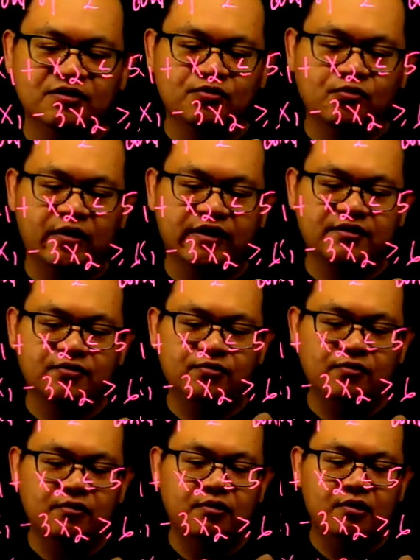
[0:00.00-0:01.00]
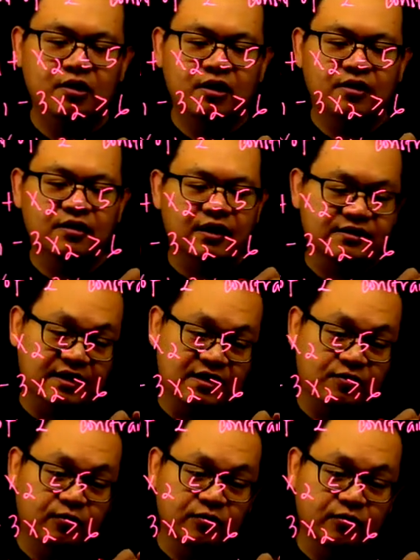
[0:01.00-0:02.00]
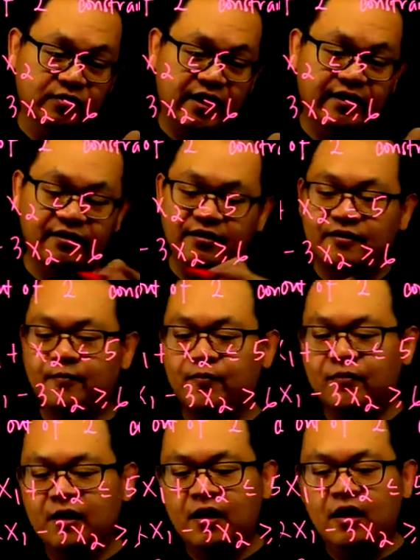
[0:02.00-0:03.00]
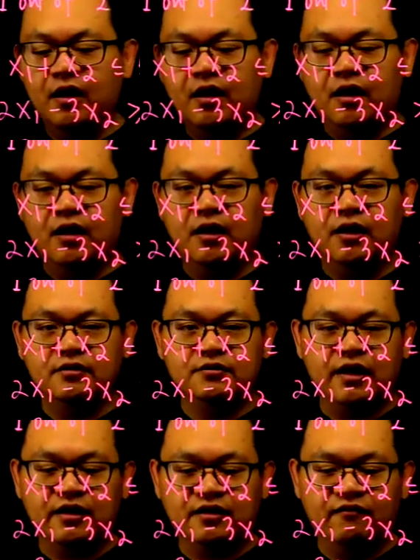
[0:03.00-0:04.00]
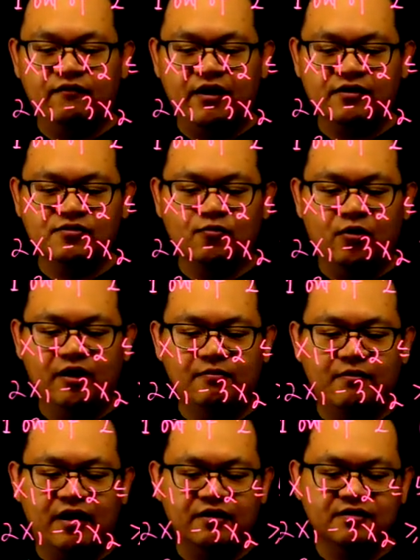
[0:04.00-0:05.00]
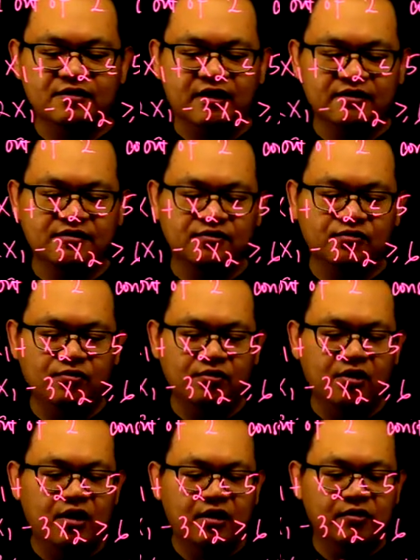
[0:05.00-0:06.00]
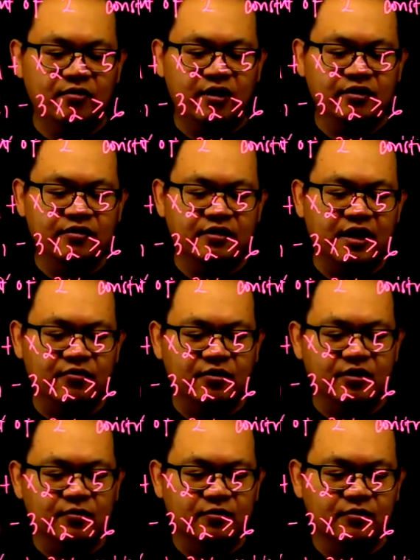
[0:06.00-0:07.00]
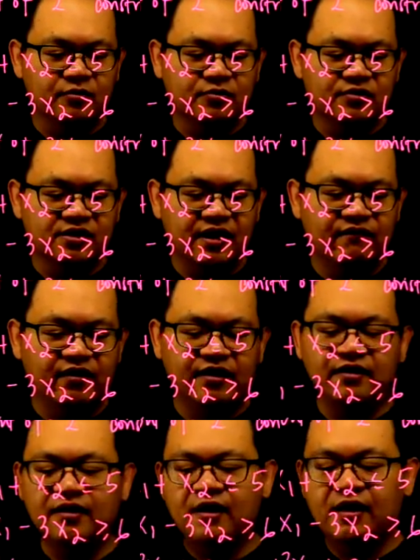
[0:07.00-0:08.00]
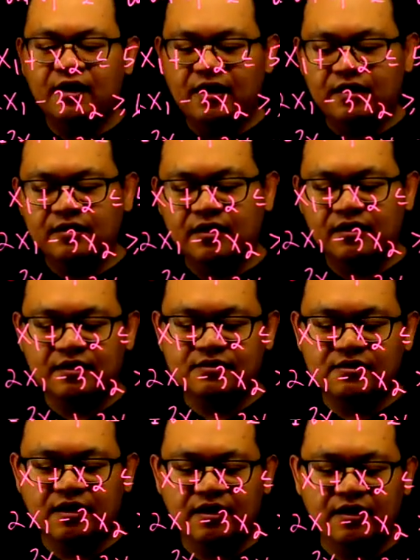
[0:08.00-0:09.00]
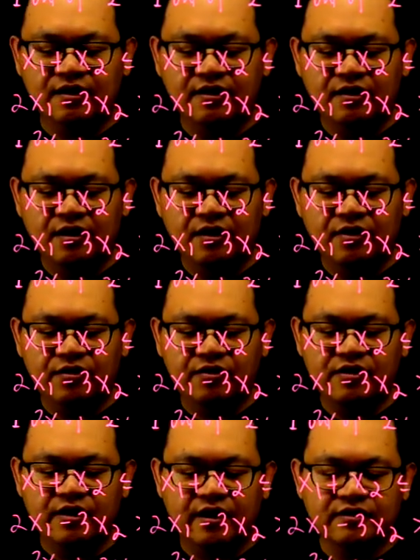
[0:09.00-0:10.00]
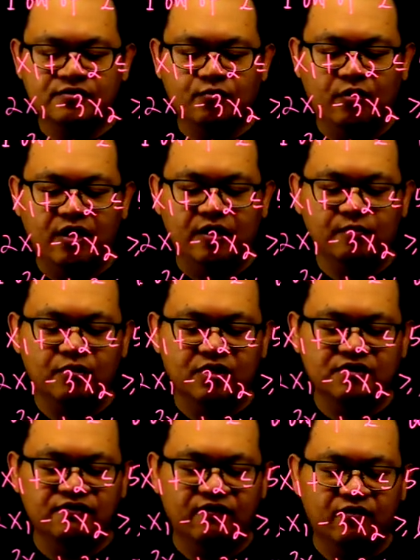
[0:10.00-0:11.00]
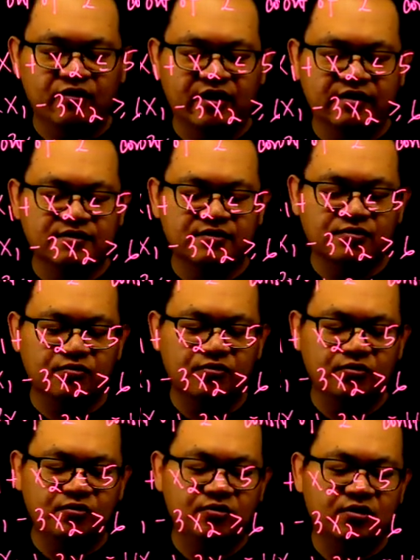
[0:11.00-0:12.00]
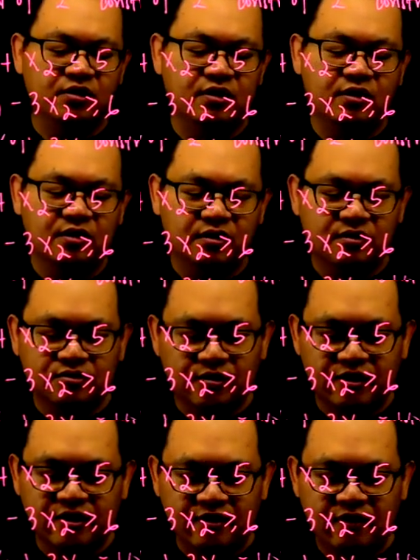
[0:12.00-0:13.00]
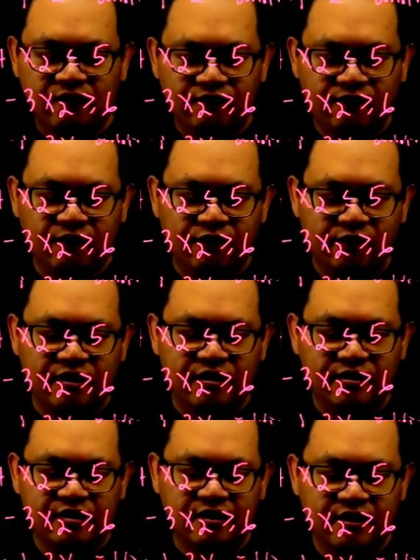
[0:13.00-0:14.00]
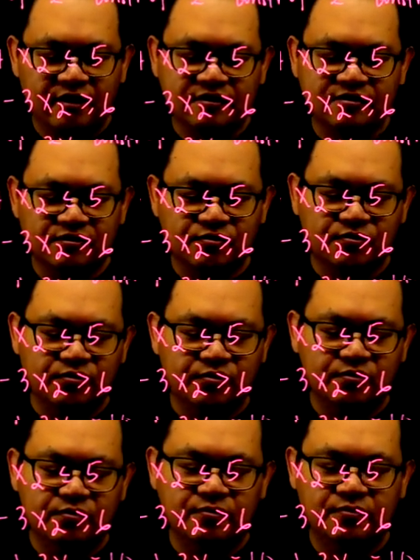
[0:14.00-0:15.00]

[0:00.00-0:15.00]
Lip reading: 2x2, let's say equal to 10, negative x1 minus x2 greater than or equal to 7, and then let's say 3x1 plus 4x2